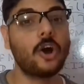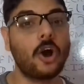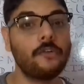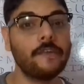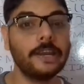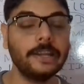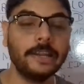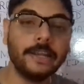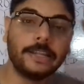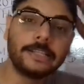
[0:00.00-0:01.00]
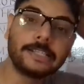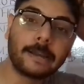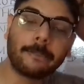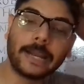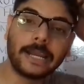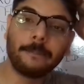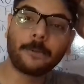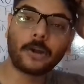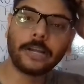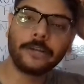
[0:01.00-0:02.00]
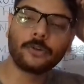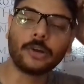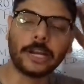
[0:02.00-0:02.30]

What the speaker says: Often these are playing important role